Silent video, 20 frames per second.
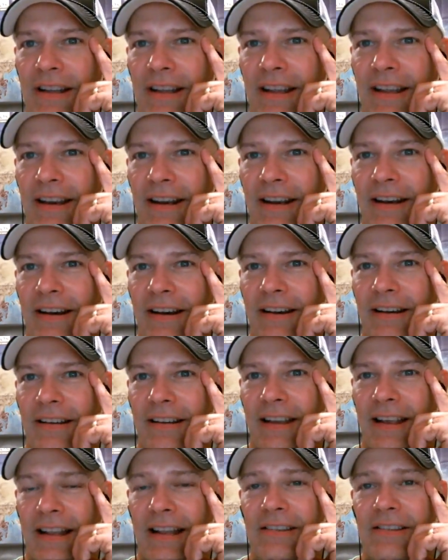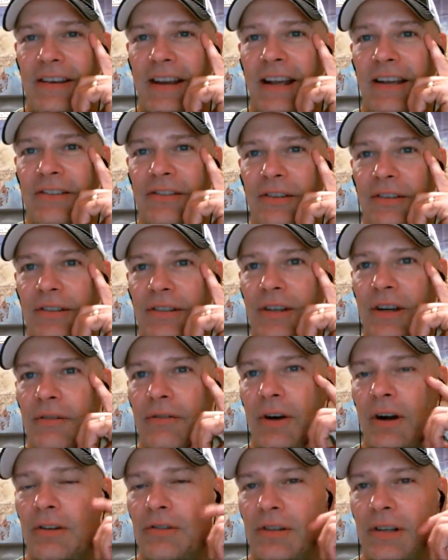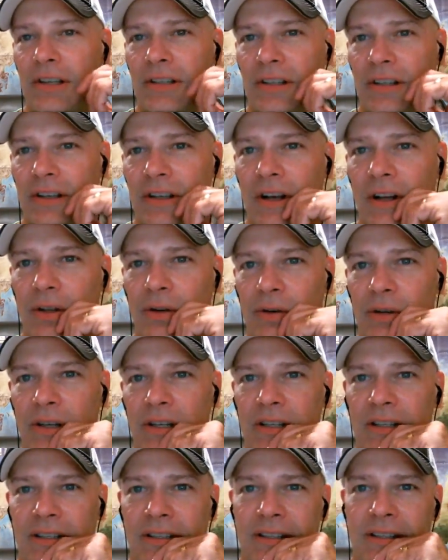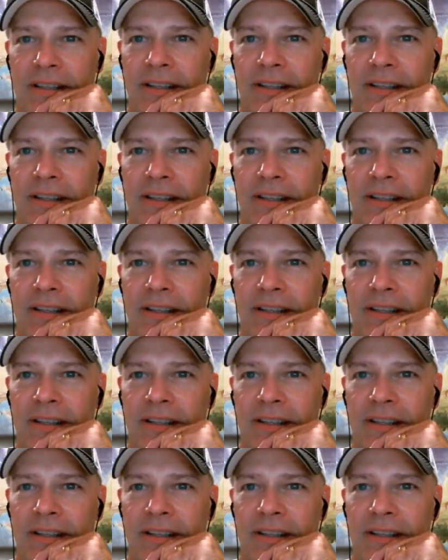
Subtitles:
and yeah, that's an excellent cover. I also like the coloring.